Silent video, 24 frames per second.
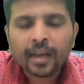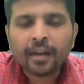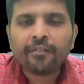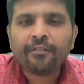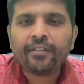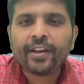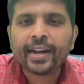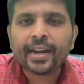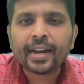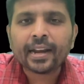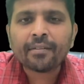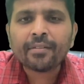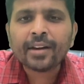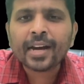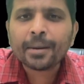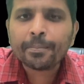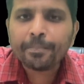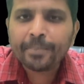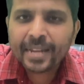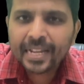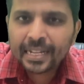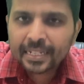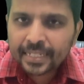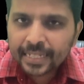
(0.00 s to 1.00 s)
Whenever
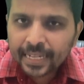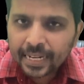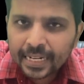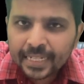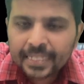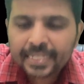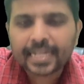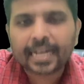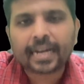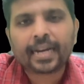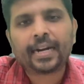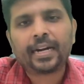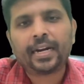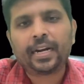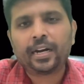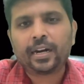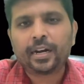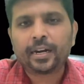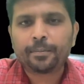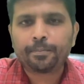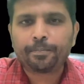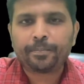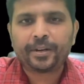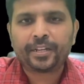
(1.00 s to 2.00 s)
B cells are
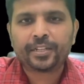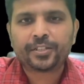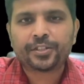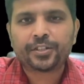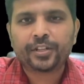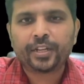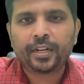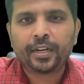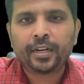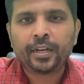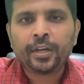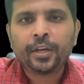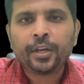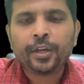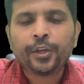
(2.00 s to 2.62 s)
not present,